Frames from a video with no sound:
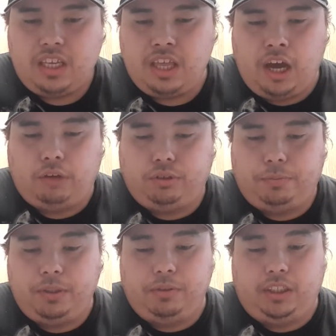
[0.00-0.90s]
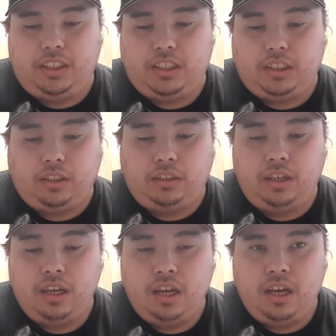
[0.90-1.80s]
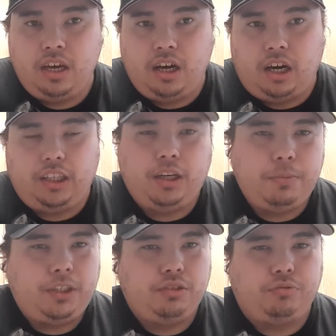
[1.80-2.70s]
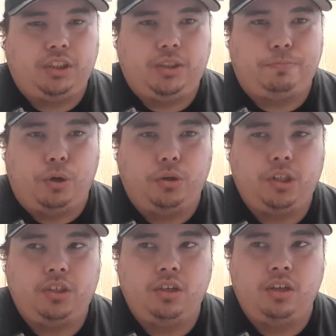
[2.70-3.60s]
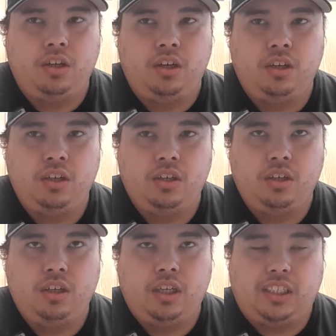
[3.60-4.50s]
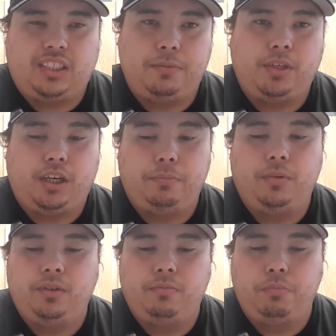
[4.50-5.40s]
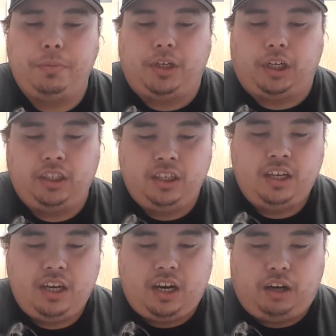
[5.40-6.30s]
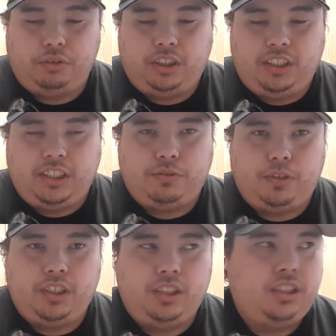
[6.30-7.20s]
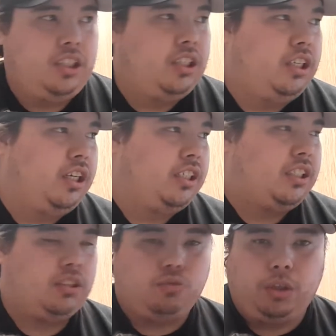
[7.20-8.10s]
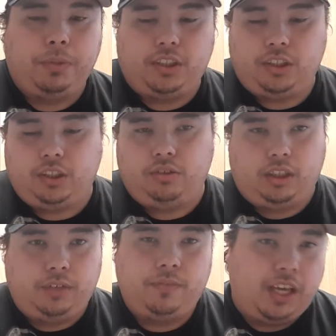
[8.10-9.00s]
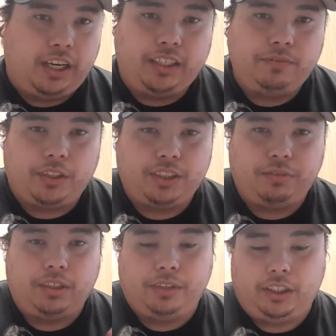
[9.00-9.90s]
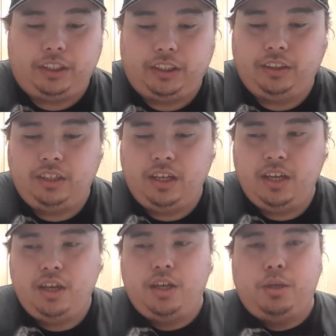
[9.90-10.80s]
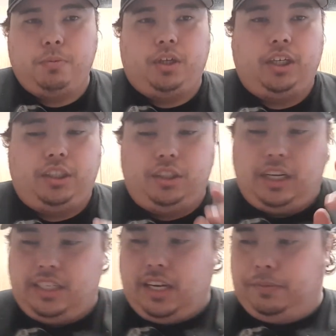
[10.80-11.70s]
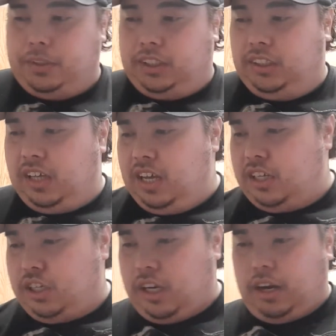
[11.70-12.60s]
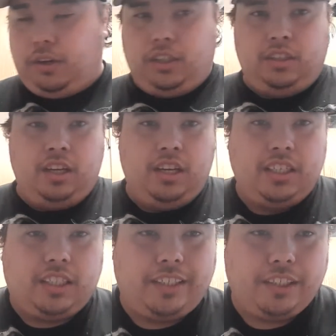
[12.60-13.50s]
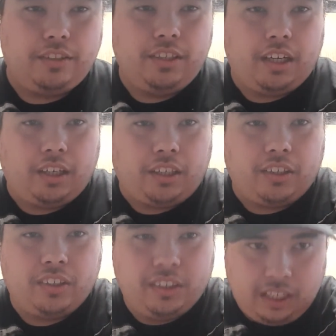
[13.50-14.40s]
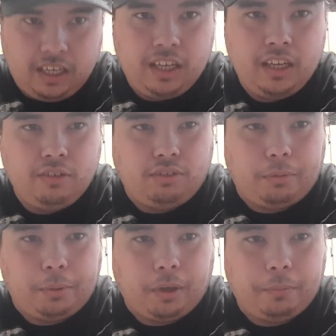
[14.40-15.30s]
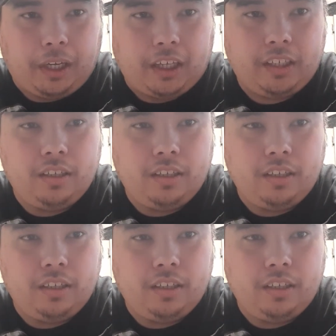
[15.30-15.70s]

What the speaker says: I will be releasing, I think I might just release both at the same time. Maybe not. I'll release this one in the next 20 minutes or so. I'm going to edit it, fix it, whatever I got to do. But alright, you guys have a good hour. Stay tuned, and we'll be right back.